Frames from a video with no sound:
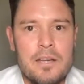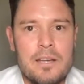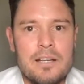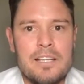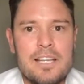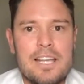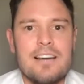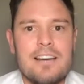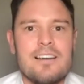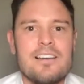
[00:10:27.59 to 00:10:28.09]

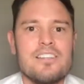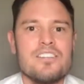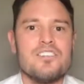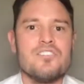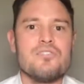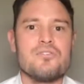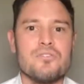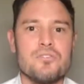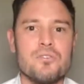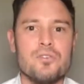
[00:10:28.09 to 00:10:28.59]
Now,
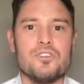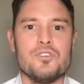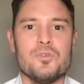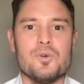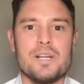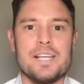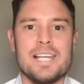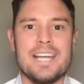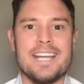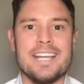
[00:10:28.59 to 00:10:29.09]
you thought you
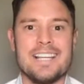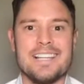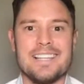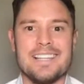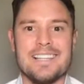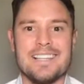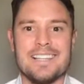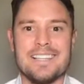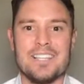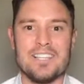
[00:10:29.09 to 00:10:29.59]
were
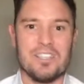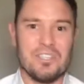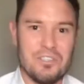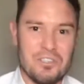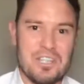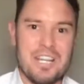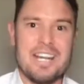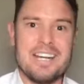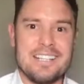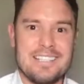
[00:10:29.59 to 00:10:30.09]
getting the
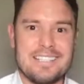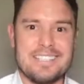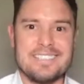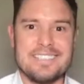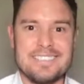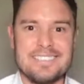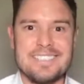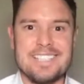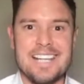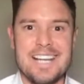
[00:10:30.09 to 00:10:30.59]
good end of the
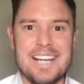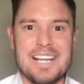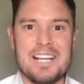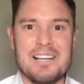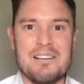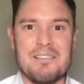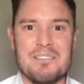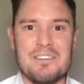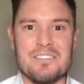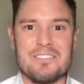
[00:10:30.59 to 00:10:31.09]

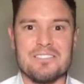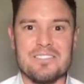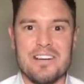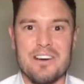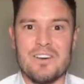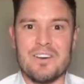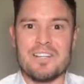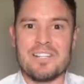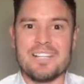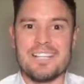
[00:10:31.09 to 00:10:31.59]
stick because they
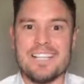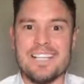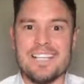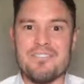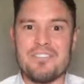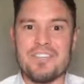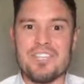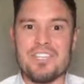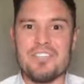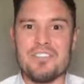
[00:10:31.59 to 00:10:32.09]
were
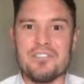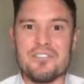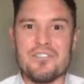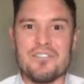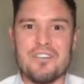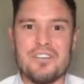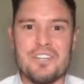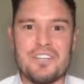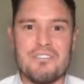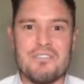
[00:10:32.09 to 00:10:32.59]
giving you
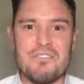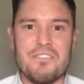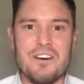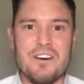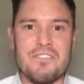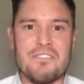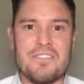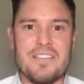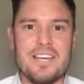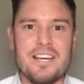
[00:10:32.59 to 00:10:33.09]

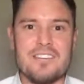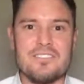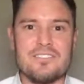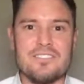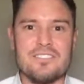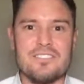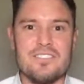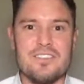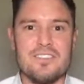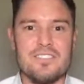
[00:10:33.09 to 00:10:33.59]

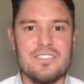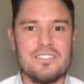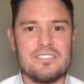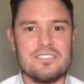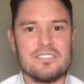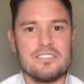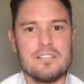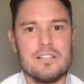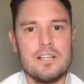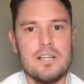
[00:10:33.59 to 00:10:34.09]

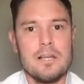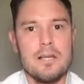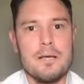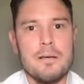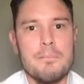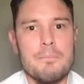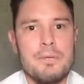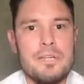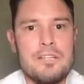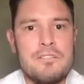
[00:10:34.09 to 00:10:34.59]
$35,000.
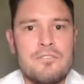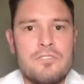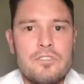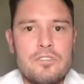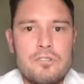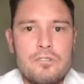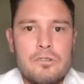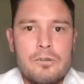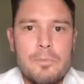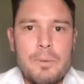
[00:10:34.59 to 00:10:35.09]
But if
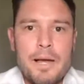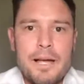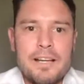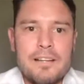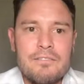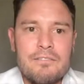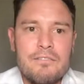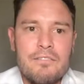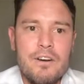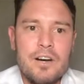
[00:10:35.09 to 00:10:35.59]
you look back
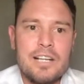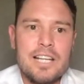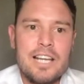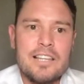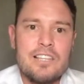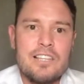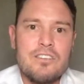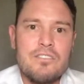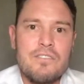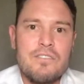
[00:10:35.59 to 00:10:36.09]
and find
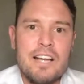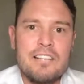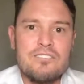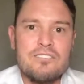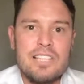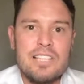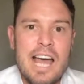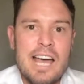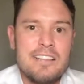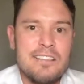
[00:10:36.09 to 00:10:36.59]
out that you've
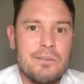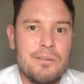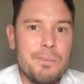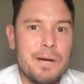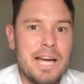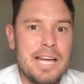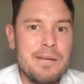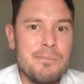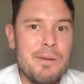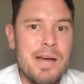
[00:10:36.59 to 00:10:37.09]
actually had to
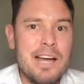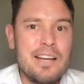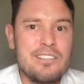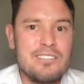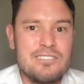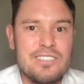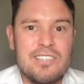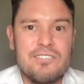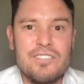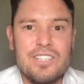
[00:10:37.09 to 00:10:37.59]
pay back
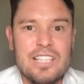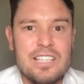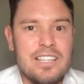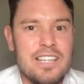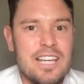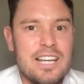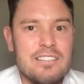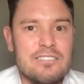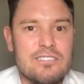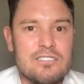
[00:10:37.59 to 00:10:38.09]

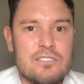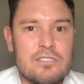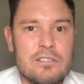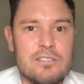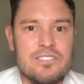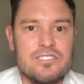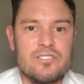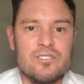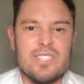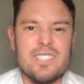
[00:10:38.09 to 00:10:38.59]
$70,000
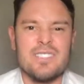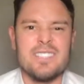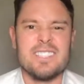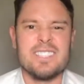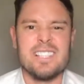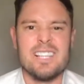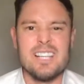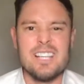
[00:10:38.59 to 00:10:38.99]
or even